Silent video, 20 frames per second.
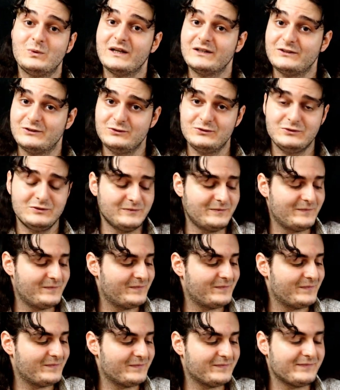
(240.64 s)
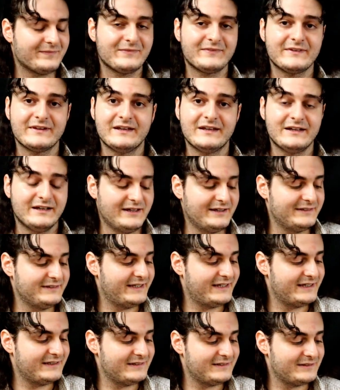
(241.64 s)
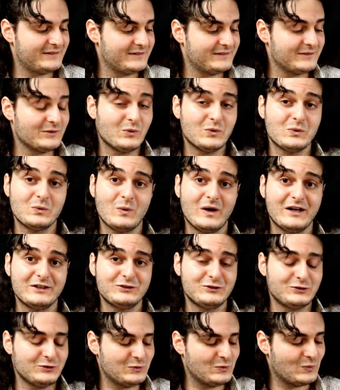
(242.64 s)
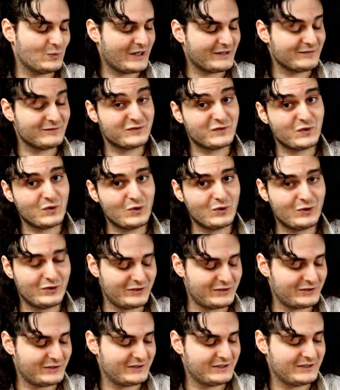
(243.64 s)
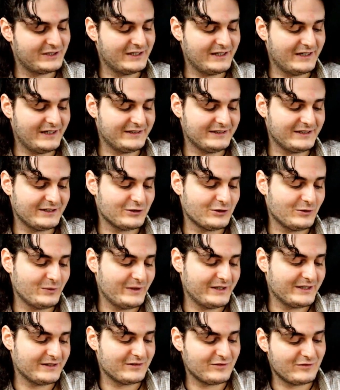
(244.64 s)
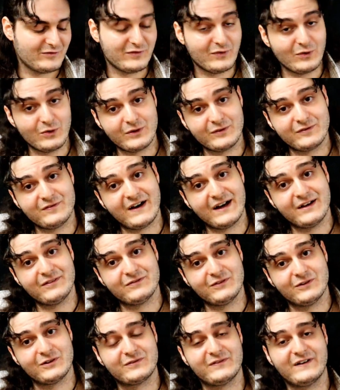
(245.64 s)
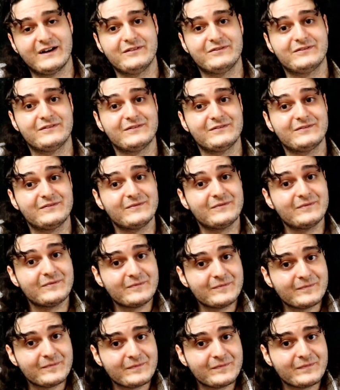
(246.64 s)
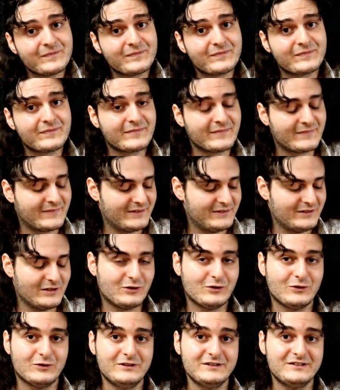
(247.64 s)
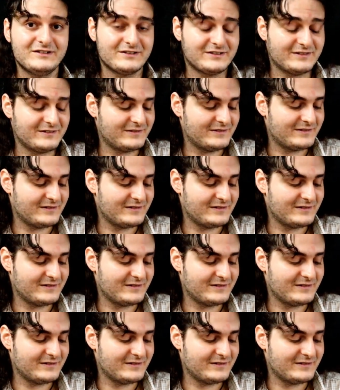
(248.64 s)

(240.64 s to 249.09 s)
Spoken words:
1, 2, and then 1, 2, 1, 4, and then going 4, 5, 4, 5. The chords.